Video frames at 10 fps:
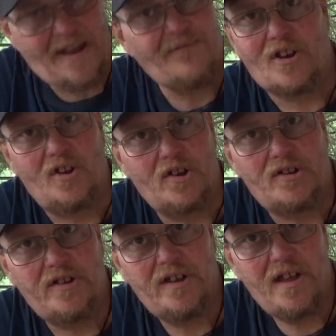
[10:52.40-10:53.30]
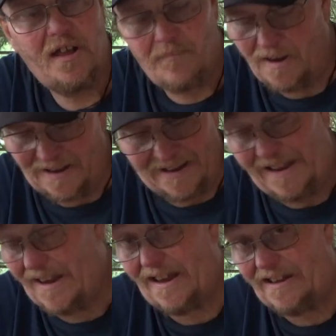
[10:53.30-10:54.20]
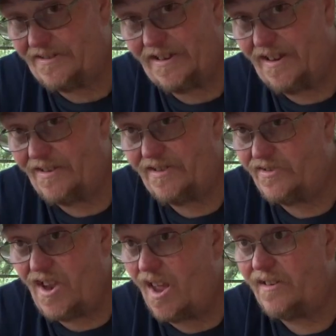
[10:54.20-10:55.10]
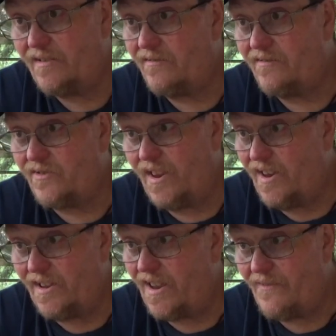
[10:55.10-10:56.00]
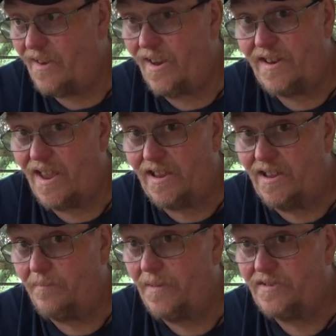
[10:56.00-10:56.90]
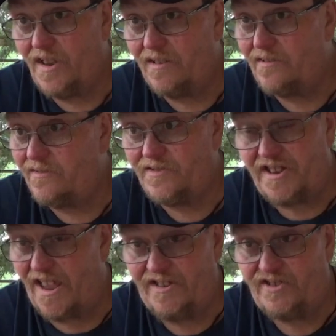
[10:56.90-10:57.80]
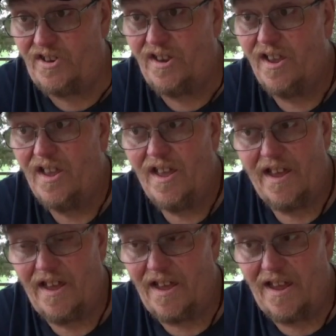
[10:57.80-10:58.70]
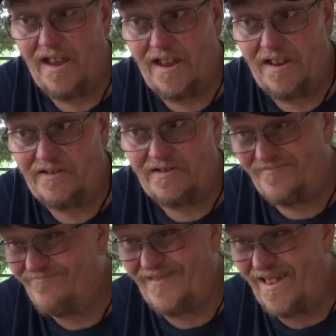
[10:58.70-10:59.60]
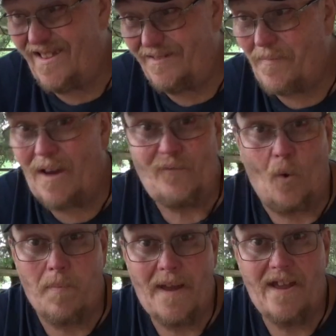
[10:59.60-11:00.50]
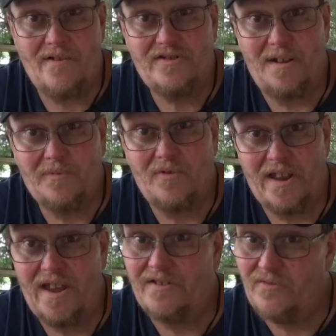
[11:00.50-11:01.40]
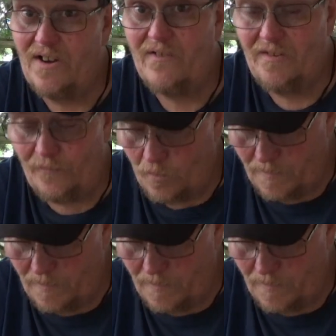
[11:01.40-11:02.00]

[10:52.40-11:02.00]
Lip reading: haven't looked, but like I said, it's not. It doesn't have a lot of take up. It's not stagey. It's about 4 pounds. I'm going to guess right around 4